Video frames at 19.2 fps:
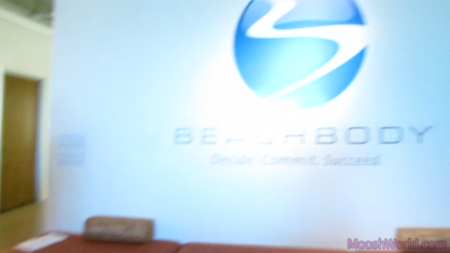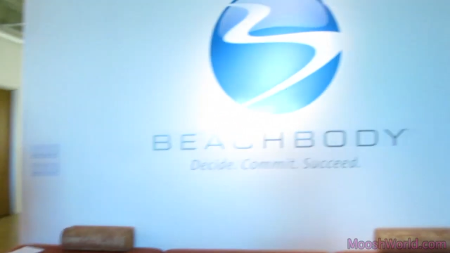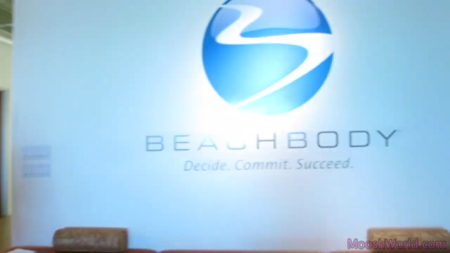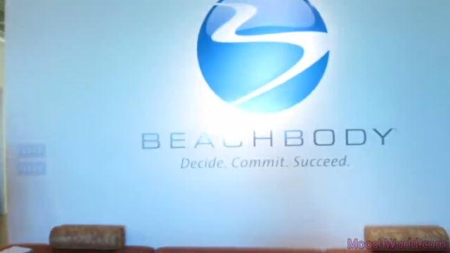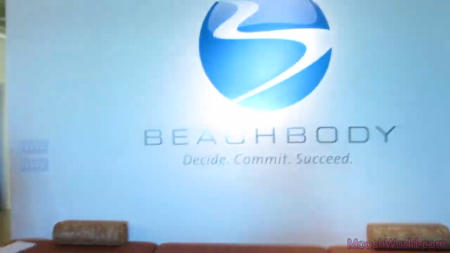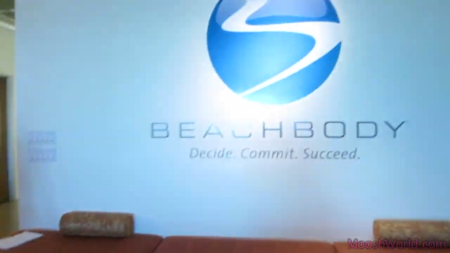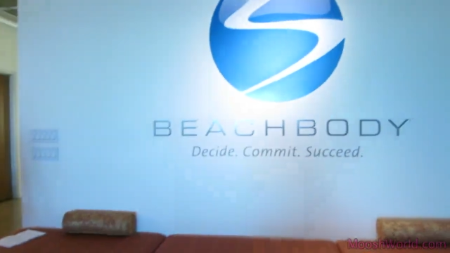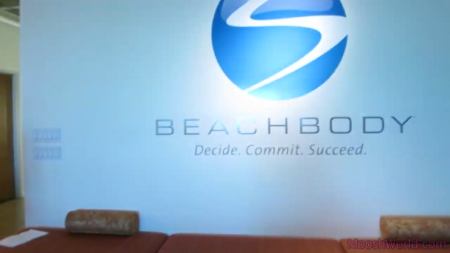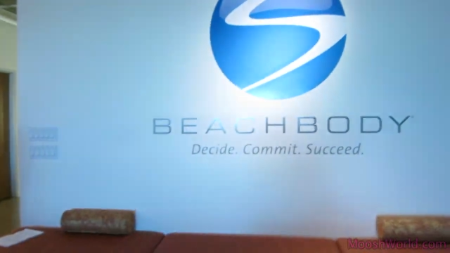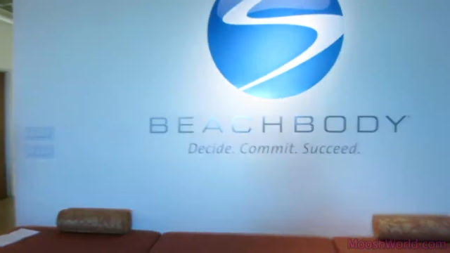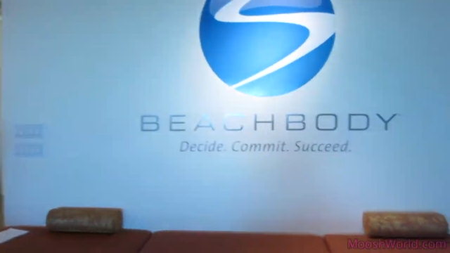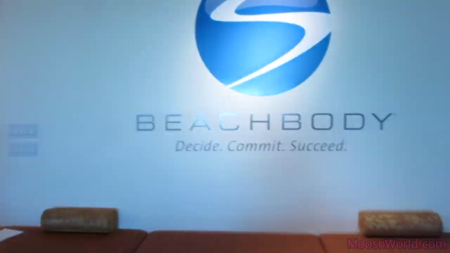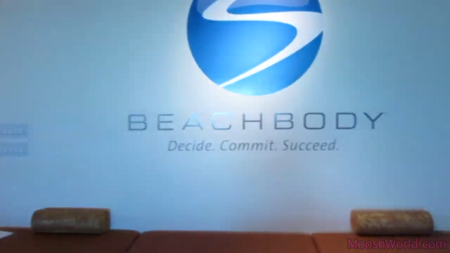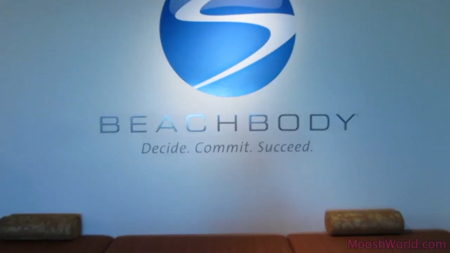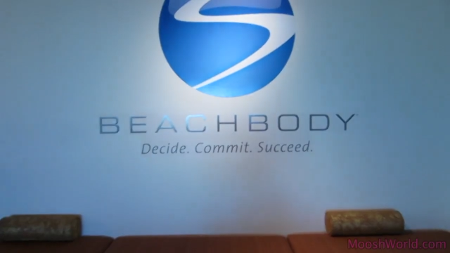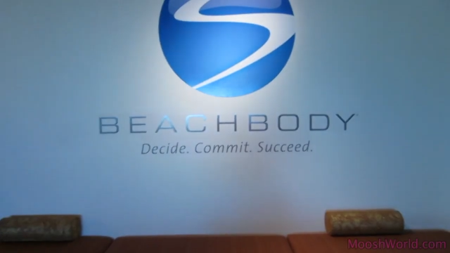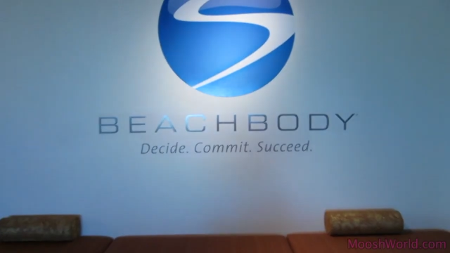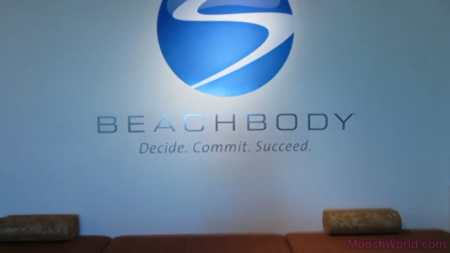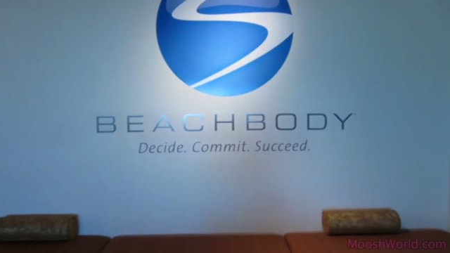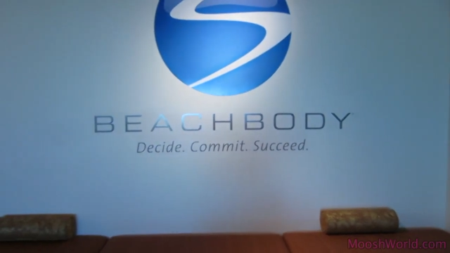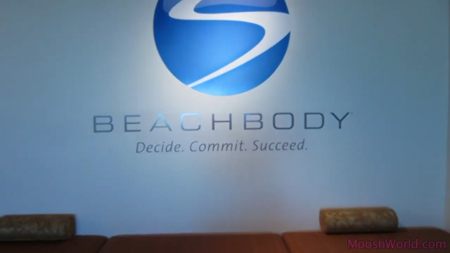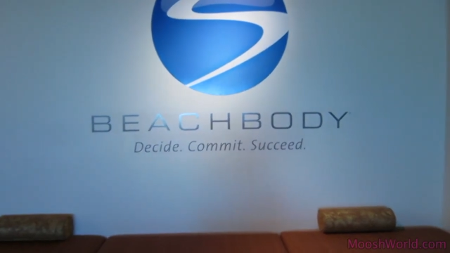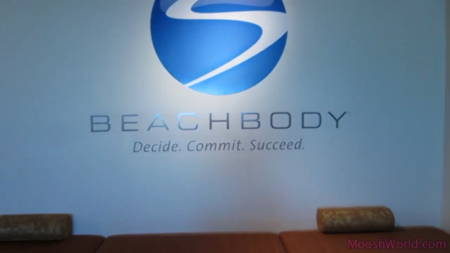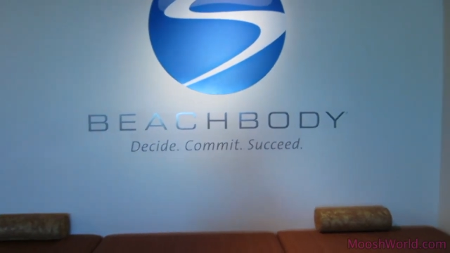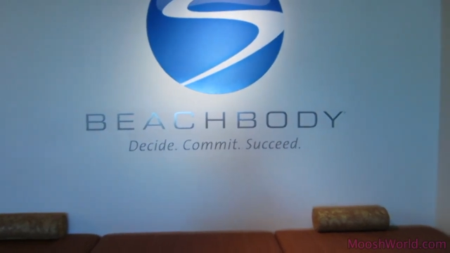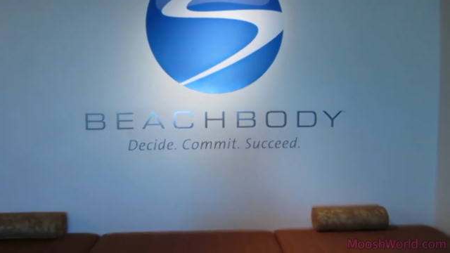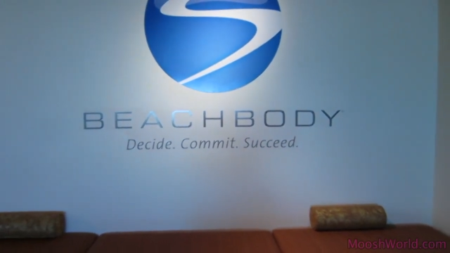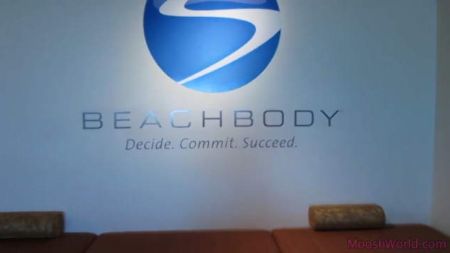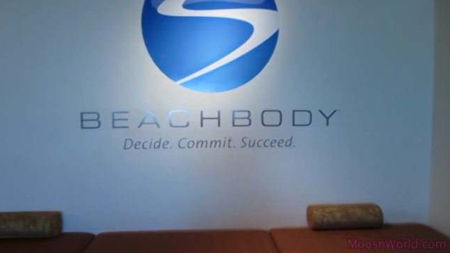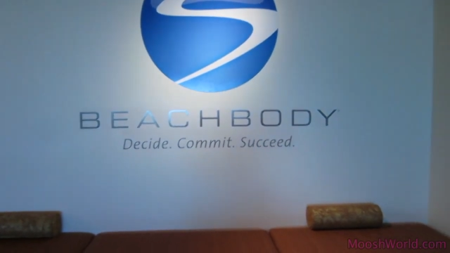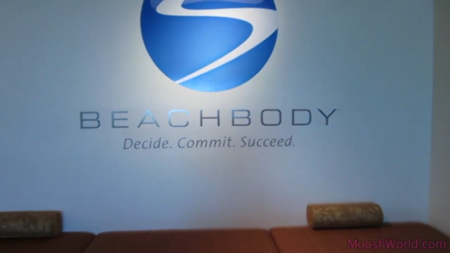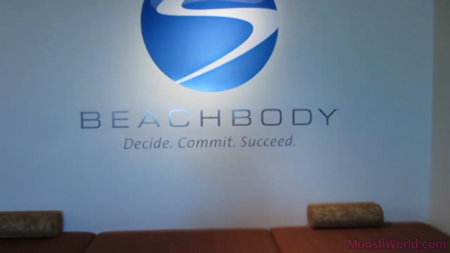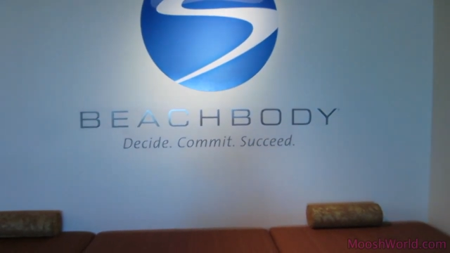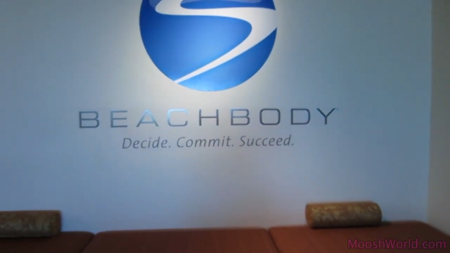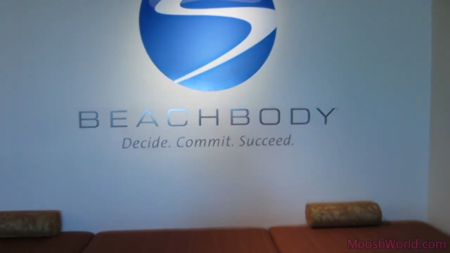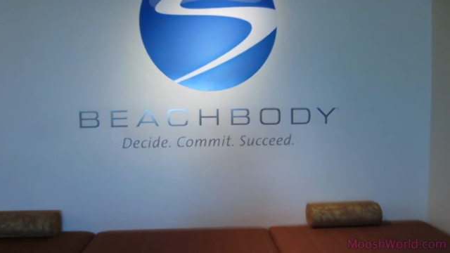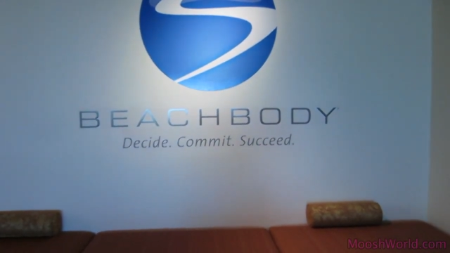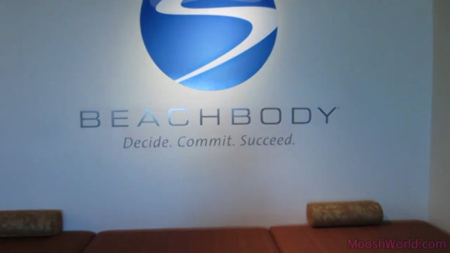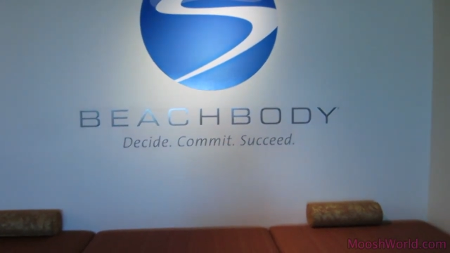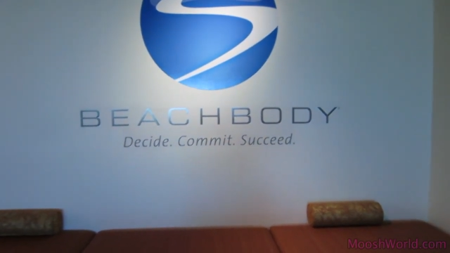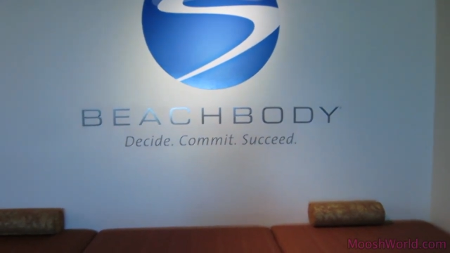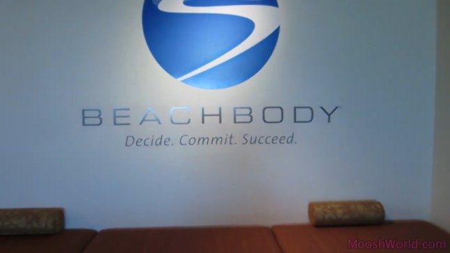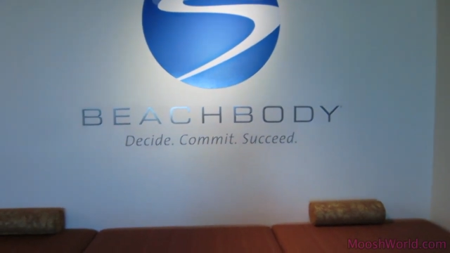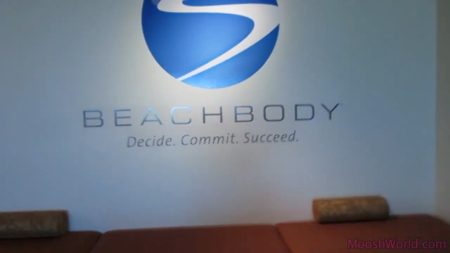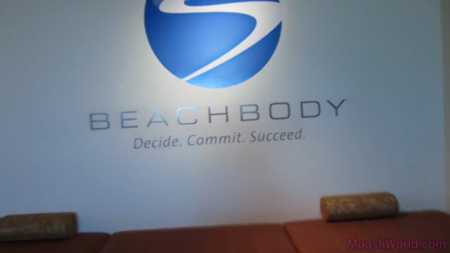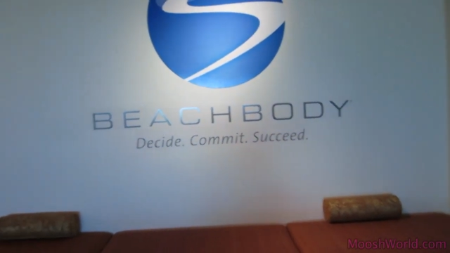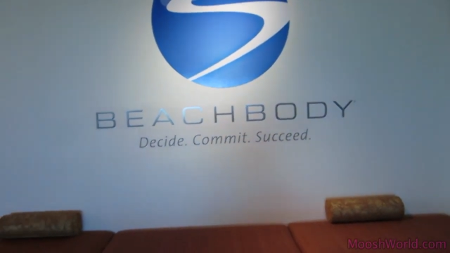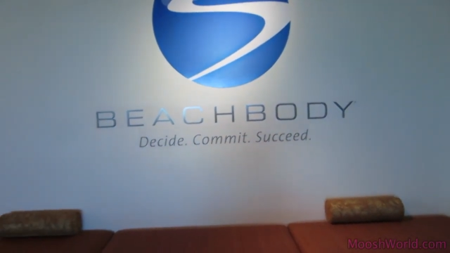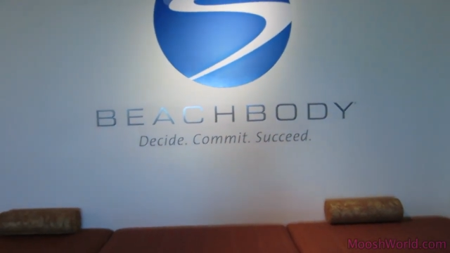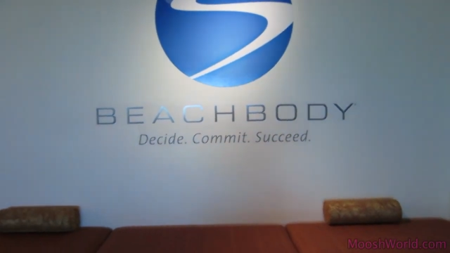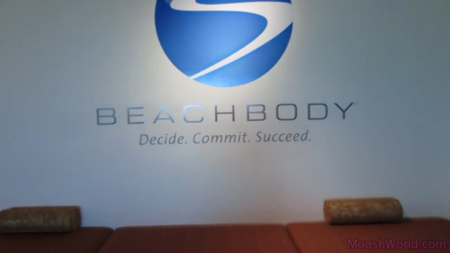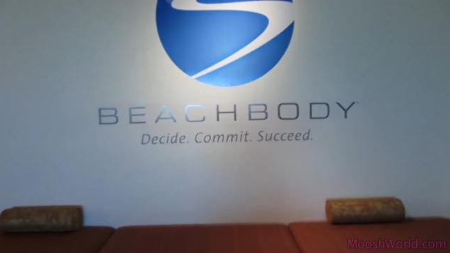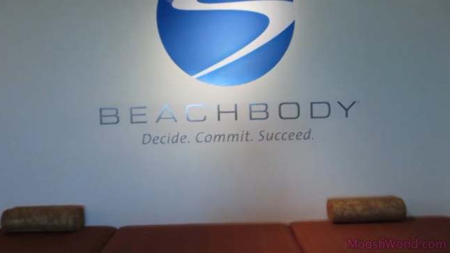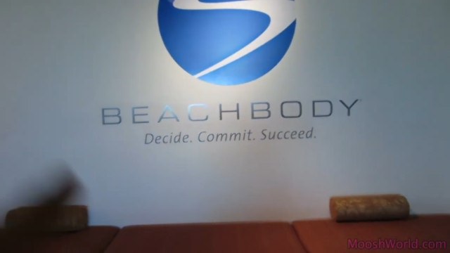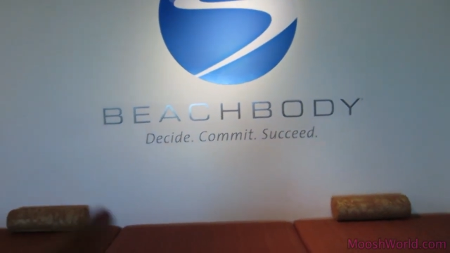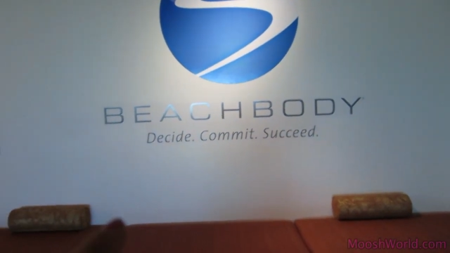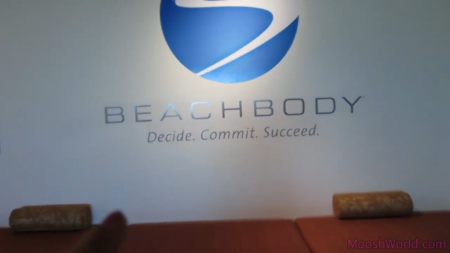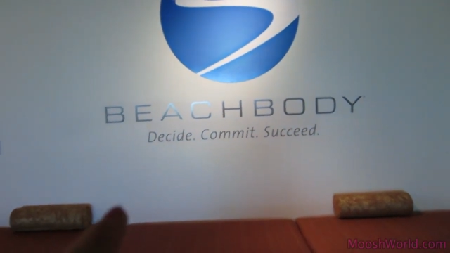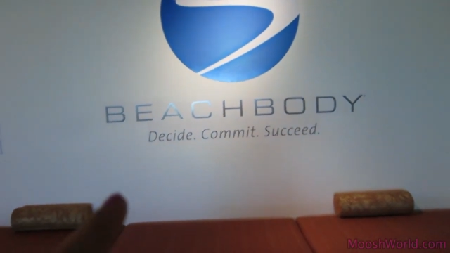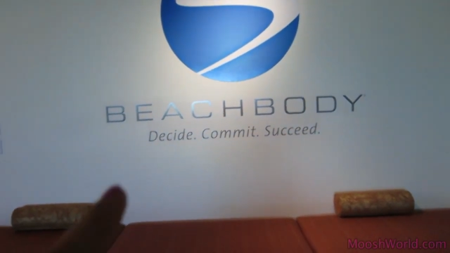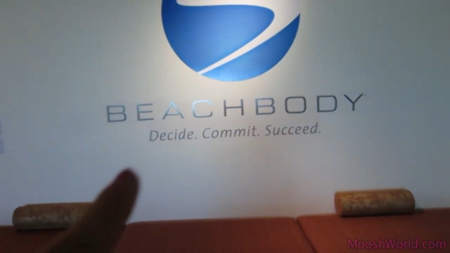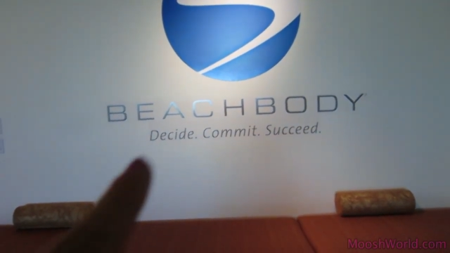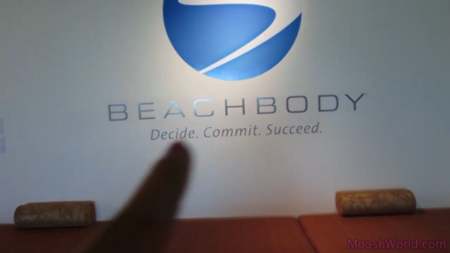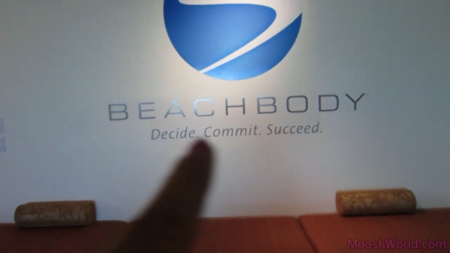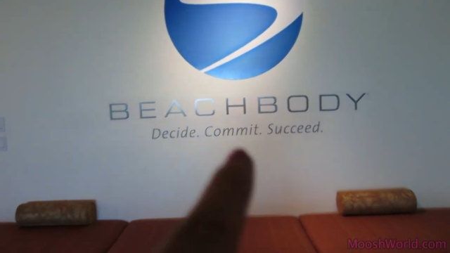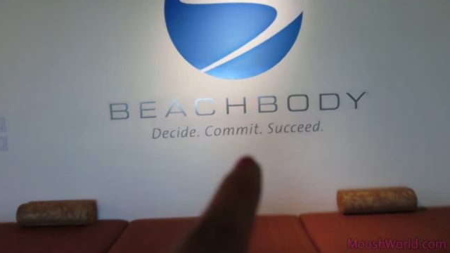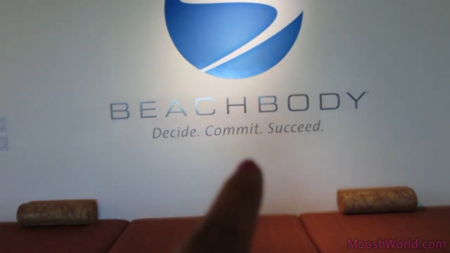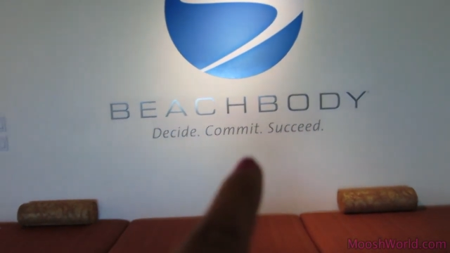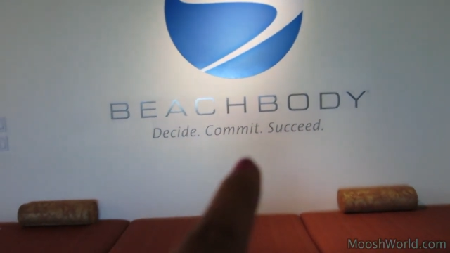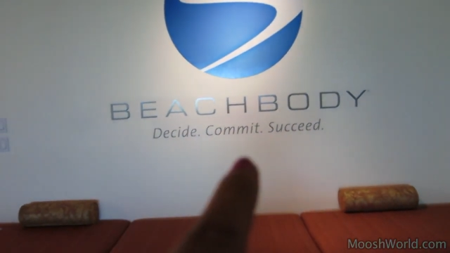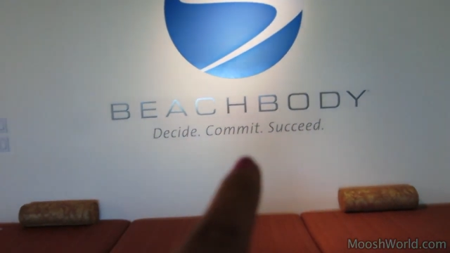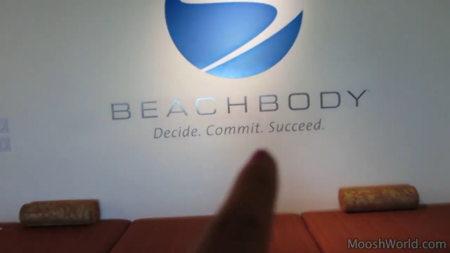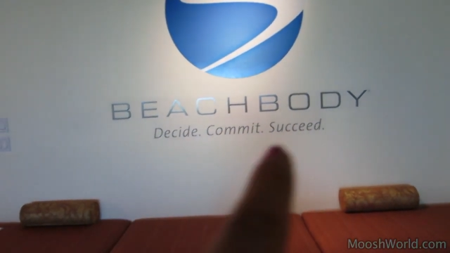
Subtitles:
Nobody's mouth can be seen.